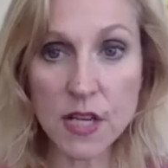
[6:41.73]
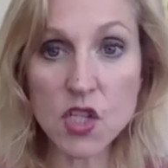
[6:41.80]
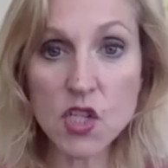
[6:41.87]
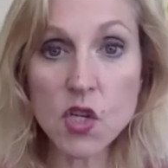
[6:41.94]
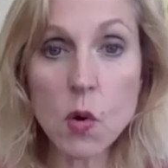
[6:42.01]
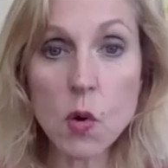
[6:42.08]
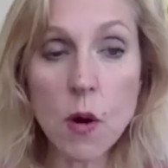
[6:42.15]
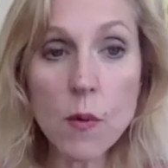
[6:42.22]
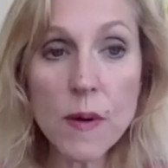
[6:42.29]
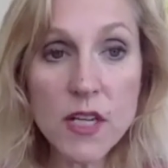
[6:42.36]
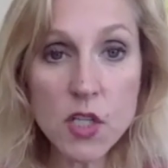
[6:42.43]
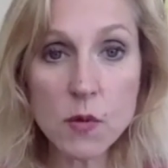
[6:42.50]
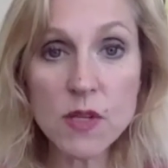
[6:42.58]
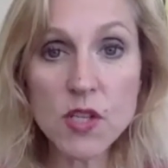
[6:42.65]
And so what we
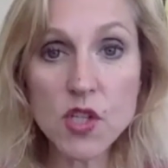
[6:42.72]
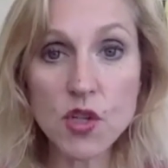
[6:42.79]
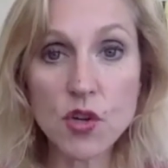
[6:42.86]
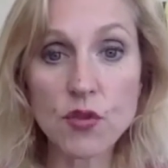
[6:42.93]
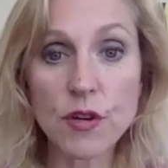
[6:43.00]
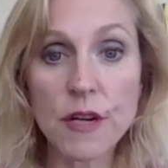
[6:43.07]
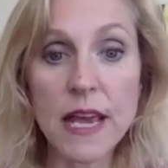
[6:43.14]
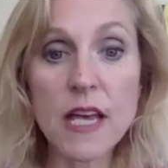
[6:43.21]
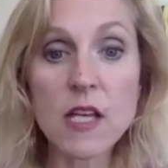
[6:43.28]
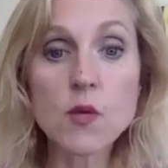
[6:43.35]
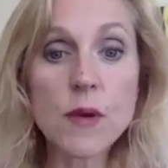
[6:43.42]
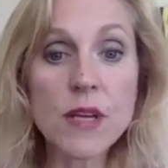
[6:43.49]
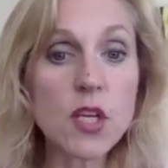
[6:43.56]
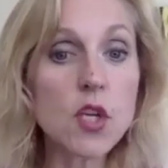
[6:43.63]
do as children
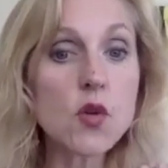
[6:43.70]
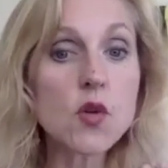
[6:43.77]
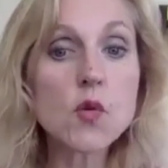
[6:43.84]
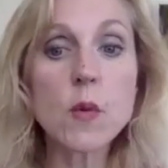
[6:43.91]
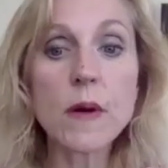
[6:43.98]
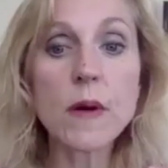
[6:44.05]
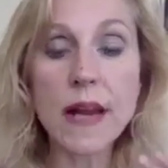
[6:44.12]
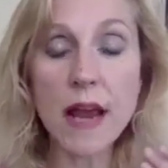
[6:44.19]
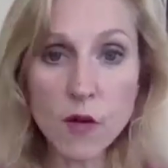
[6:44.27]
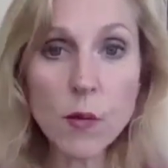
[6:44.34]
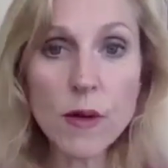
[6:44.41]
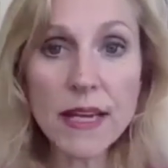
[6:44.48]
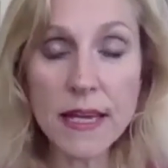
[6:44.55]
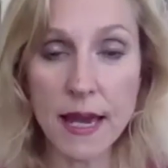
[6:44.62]
is we use whatever
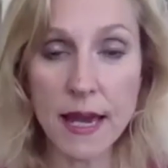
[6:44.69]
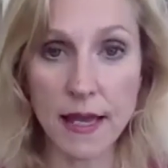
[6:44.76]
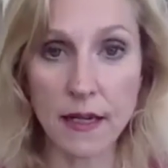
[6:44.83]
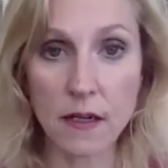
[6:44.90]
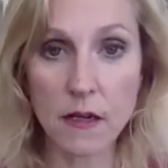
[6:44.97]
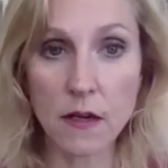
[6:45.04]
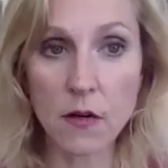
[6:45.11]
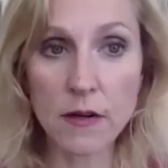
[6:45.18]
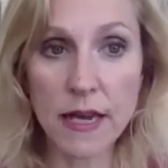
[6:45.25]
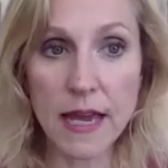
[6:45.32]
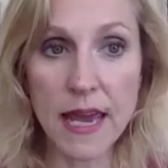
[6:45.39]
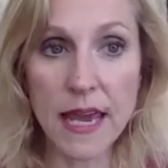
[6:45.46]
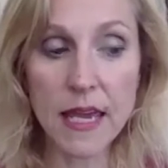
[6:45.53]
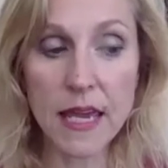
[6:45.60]
we can,
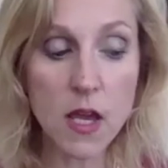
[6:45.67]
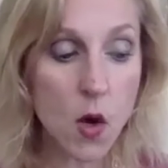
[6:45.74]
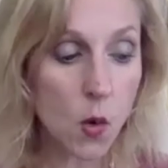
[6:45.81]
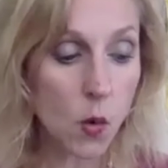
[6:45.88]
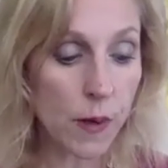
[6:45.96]
okay?